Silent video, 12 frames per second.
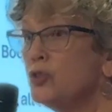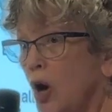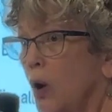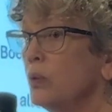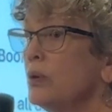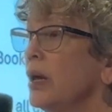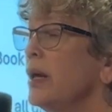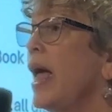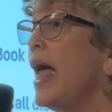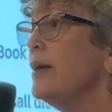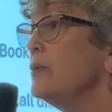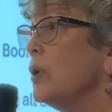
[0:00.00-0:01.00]

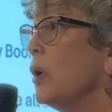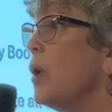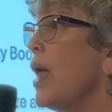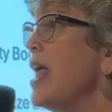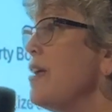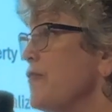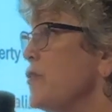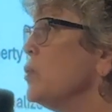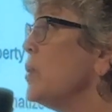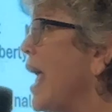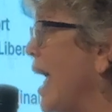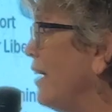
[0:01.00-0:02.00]
don't, and if you